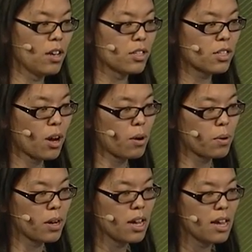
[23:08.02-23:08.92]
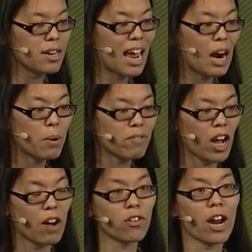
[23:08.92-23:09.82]
So now we've
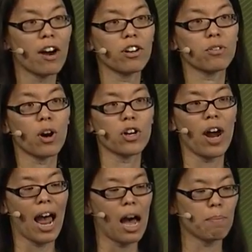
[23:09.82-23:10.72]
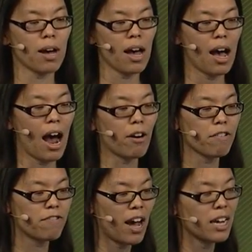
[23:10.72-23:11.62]
covered how to grow your app, how to
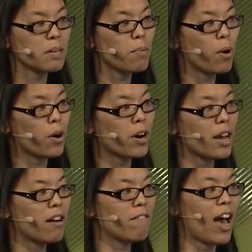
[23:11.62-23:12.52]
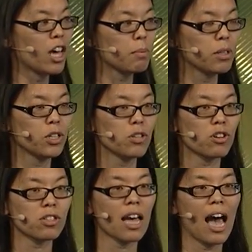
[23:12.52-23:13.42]
find more valuable
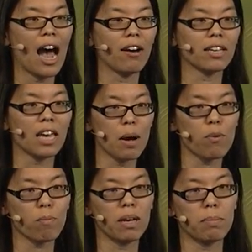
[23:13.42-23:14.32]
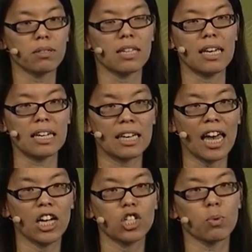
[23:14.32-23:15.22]
users, how to get more people to
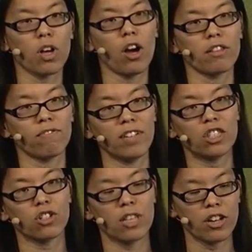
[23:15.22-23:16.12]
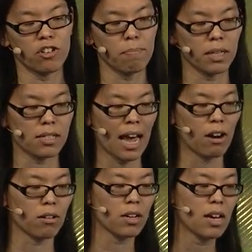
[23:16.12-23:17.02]
engage with all the features that you've built
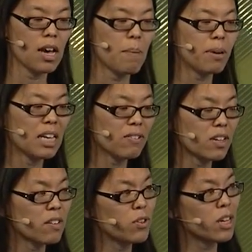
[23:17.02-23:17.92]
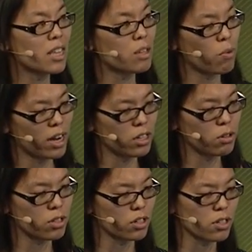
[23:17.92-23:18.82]
out. But even if you get the right
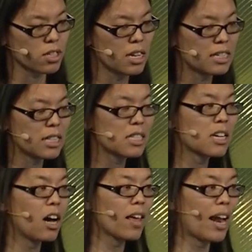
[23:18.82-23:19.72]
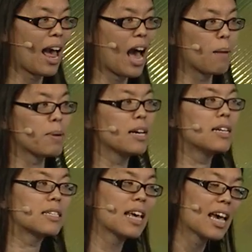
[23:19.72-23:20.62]
users to install that app,
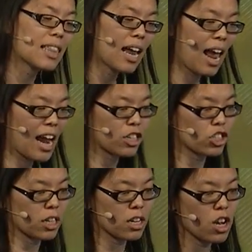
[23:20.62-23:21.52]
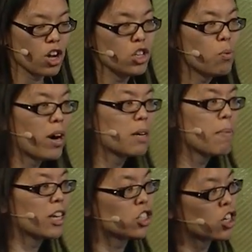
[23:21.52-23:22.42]
take that action, you want to
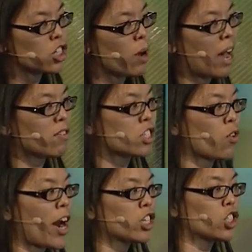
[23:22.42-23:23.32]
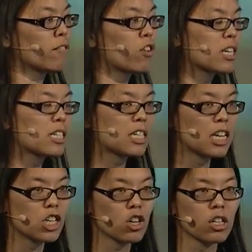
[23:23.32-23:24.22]
make sure you have a strategy for
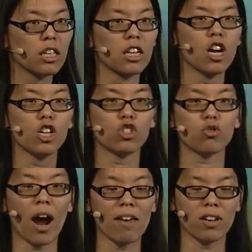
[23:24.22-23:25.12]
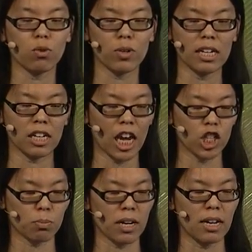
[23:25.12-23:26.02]
continually driving
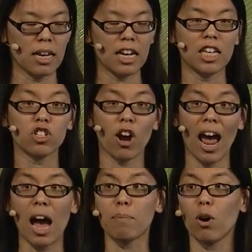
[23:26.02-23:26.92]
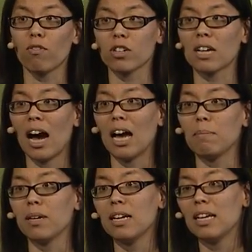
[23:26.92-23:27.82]
re-engagement in your app over
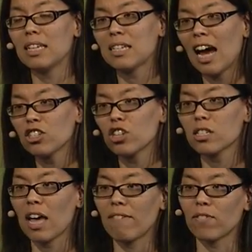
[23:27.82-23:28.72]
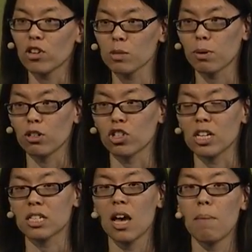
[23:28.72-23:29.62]
time. It's not just that first
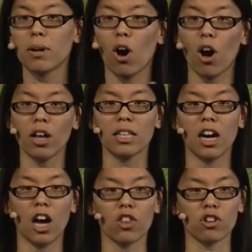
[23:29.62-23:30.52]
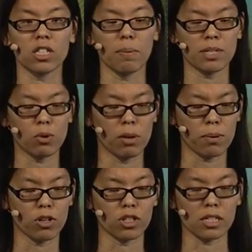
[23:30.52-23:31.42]
purchase, but all the other subsequent
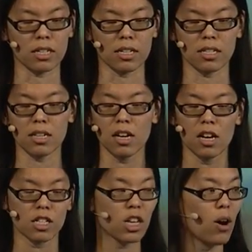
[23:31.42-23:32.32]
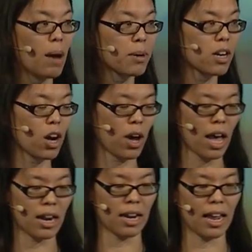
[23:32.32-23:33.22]
purchases. So I'm going to go
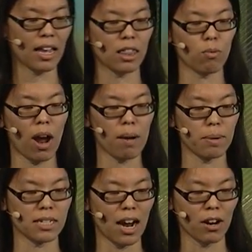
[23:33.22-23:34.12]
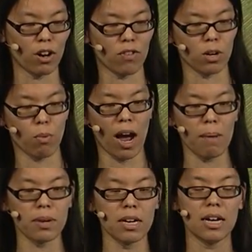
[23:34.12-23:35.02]
ahead and hand the baton over to
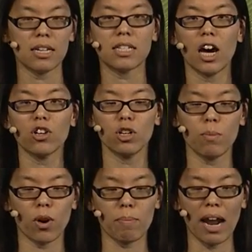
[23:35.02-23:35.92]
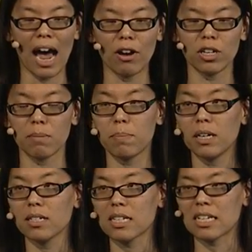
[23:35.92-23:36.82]
Rob to tell you more about how you can
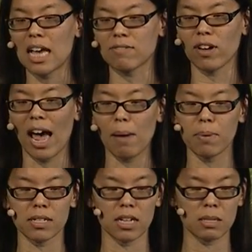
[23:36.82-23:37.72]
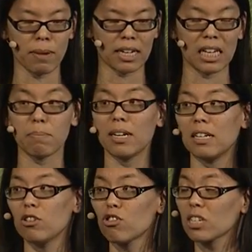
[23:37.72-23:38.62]
build a successful app business by
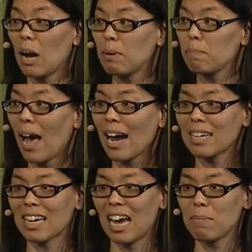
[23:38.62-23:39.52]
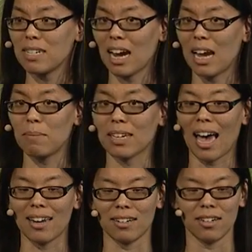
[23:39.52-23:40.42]
keeping users coming back time and time
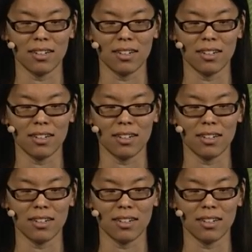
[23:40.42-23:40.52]
again.